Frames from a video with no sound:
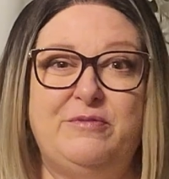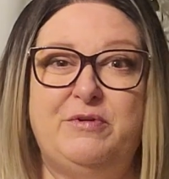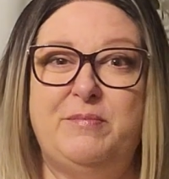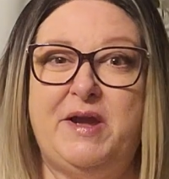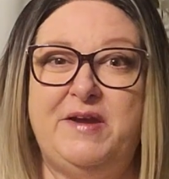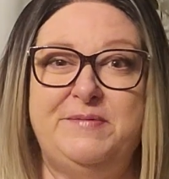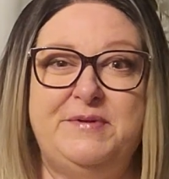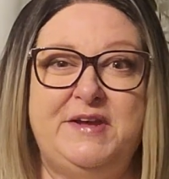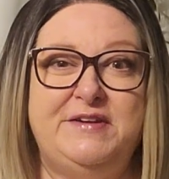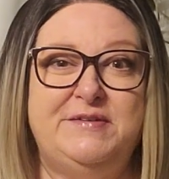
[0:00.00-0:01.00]
When my
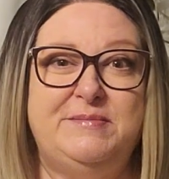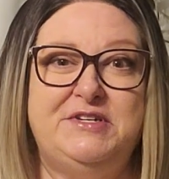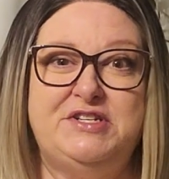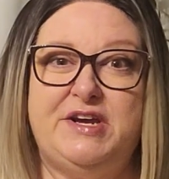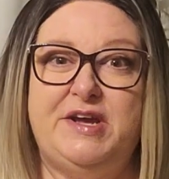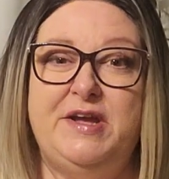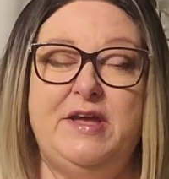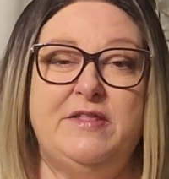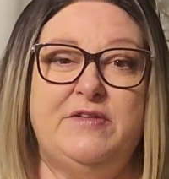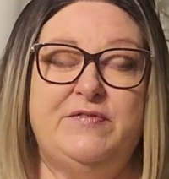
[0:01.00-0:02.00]
husband had dementia,
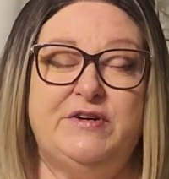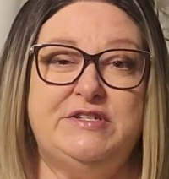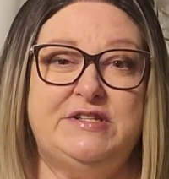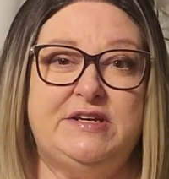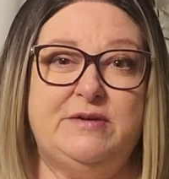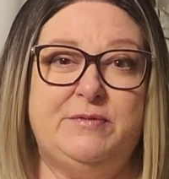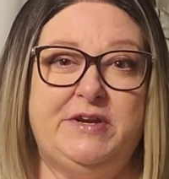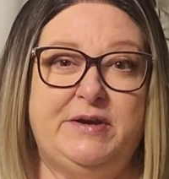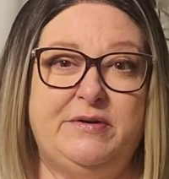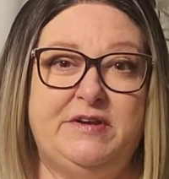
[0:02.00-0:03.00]
the first thing we
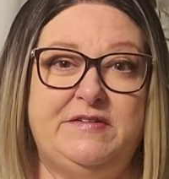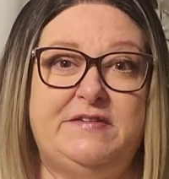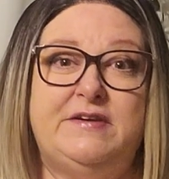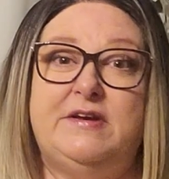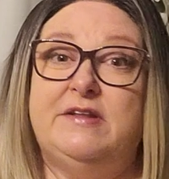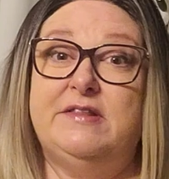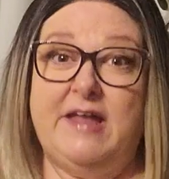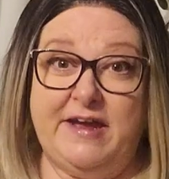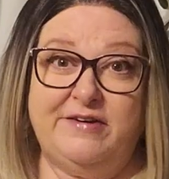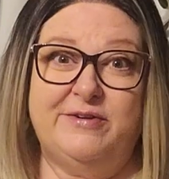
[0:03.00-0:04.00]
noticed
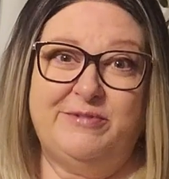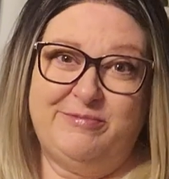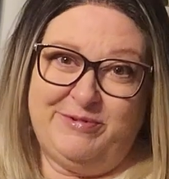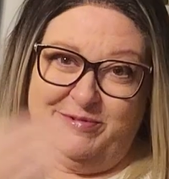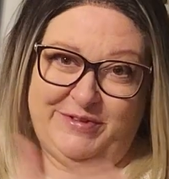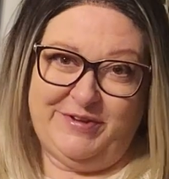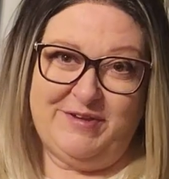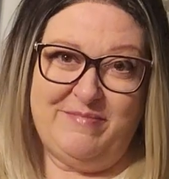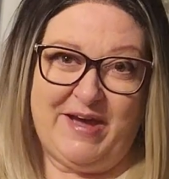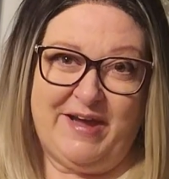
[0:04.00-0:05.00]
later when we were
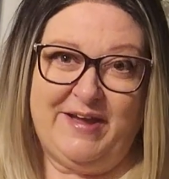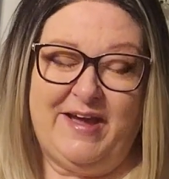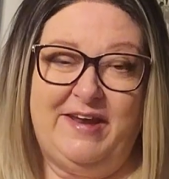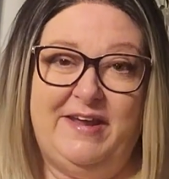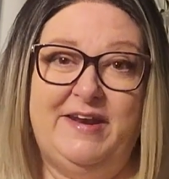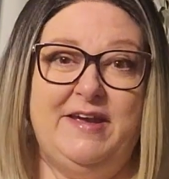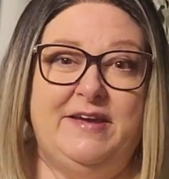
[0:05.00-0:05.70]
looking back at it